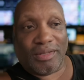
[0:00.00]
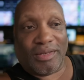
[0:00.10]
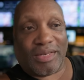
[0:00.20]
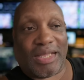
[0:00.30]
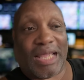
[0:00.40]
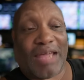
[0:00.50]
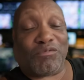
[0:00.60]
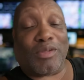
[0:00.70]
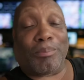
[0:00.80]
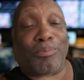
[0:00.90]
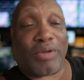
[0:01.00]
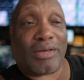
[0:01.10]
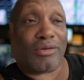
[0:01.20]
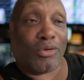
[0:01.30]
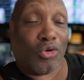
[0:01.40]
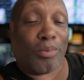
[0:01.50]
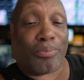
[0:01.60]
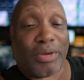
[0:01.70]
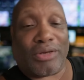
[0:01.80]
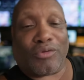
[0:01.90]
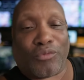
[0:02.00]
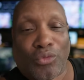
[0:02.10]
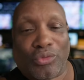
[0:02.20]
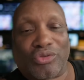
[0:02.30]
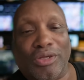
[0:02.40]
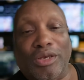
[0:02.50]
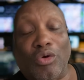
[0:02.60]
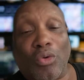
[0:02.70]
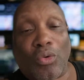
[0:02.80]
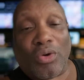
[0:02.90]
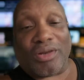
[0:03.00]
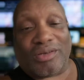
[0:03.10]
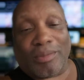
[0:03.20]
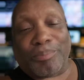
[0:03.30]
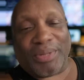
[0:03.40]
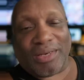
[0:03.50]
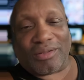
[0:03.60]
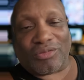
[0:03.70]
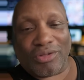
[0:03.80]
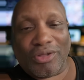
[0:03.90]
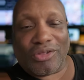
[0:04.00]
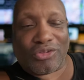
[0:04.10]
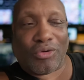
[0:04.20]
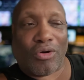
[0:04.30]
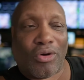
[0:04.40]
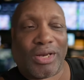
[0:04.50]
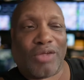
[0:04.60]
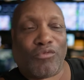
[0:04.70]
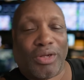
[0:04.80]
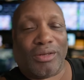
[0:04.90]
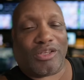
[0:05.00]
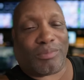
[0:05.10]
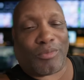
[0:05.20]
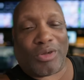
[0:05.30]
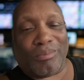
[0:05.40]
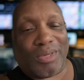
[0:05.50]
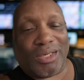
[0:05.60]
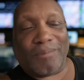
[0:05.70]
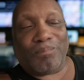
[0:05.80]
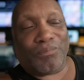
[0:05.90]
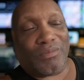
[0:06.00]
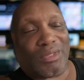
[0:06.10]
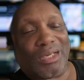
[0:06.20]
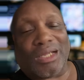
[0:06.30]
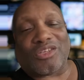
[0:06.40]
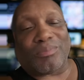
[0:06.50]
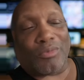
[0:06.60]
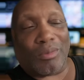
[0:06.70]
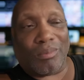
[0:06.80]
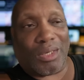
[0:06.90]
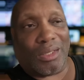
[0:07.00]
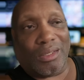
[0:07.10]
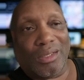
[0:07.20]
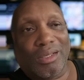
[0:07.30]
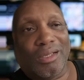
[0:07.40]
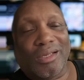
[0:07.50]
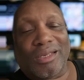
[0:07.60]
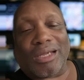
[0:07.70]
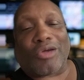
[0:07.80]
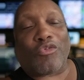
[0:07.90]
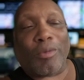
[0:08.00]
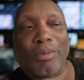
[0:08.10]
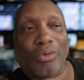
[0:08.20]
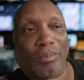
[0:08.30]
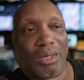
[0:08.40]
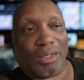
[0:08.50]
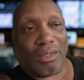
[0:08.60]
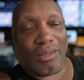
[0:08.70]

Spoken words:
They have to break the law, break the rules in order to beat us. So are they really smart money? They're not smart money. They're criminal money.